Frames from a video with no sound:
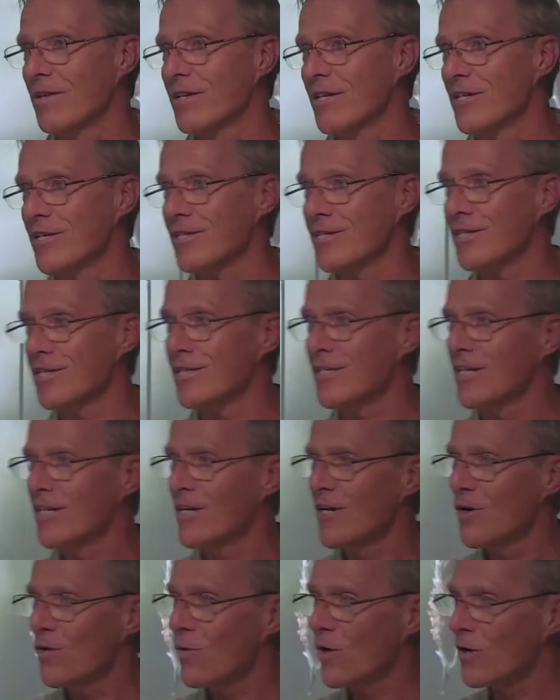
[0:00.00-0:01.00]
And this is
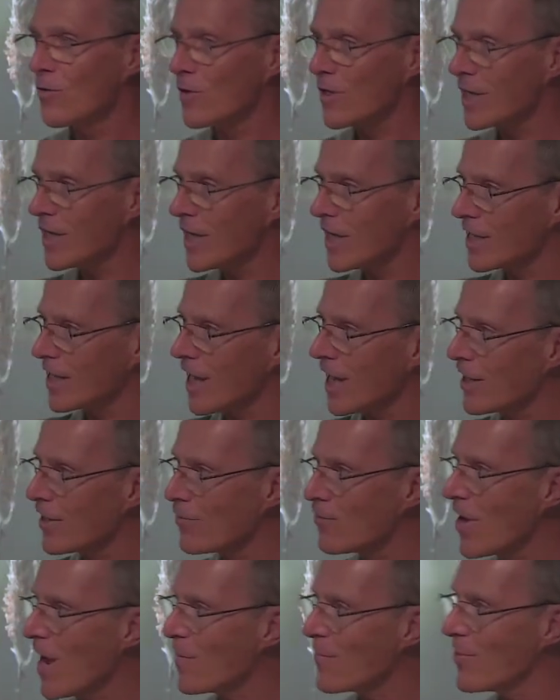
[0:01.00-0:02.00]
where we're going to kind of
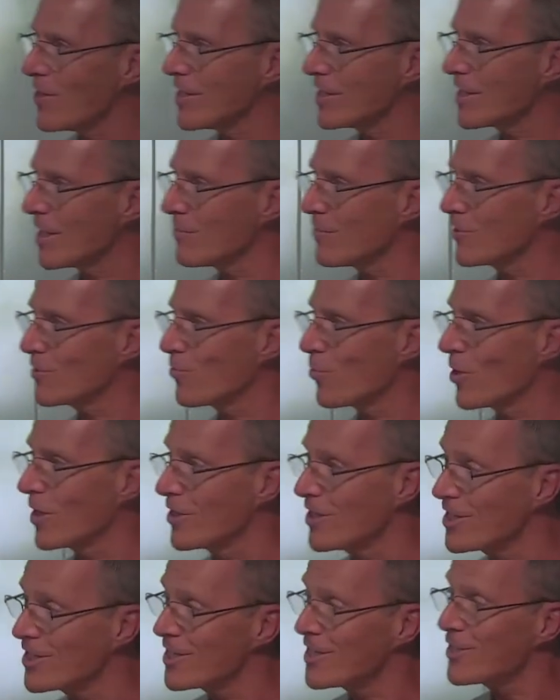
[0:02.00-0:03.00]
wrap things up this morning.
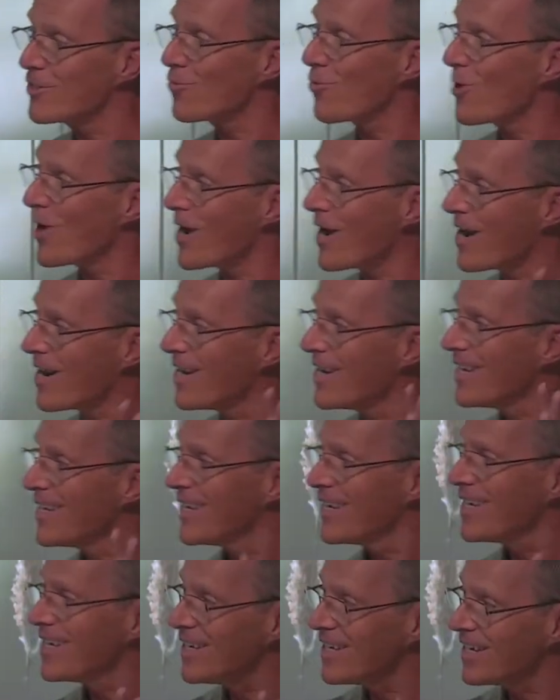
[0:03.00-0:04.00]
This is where
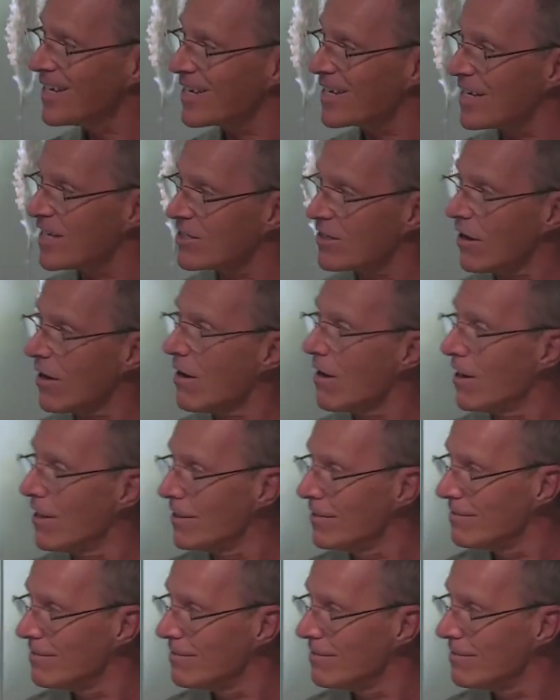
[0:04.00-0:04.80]
it gets hard.